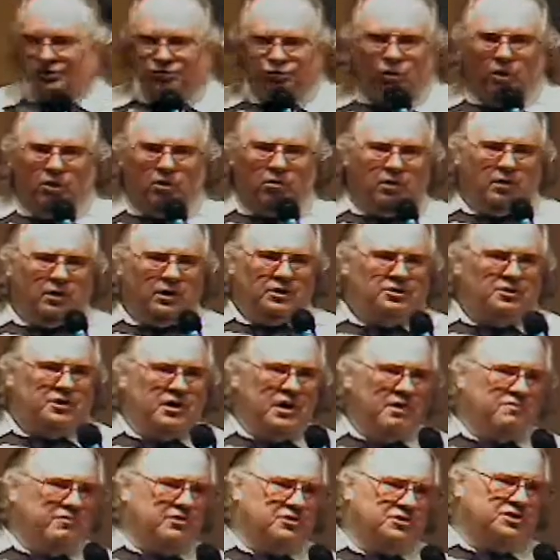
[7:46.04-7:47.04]
this world
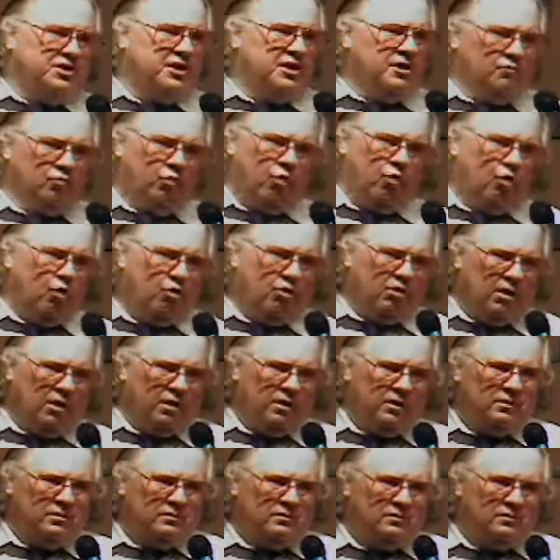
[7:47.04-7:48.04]
has never seen war